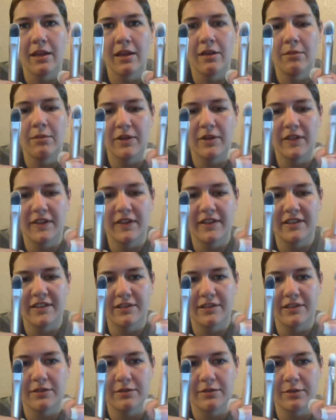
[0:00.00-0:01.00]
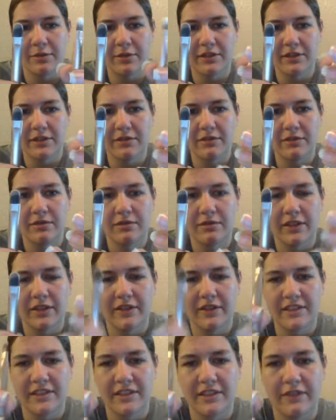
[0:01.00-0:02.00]
but this is the real one, and
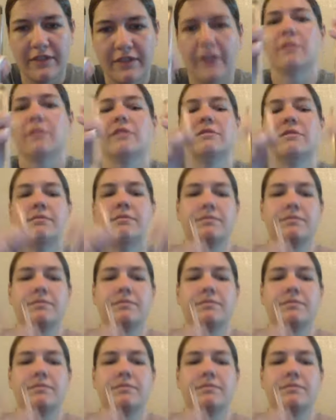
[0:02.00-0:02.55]
this is the fake one.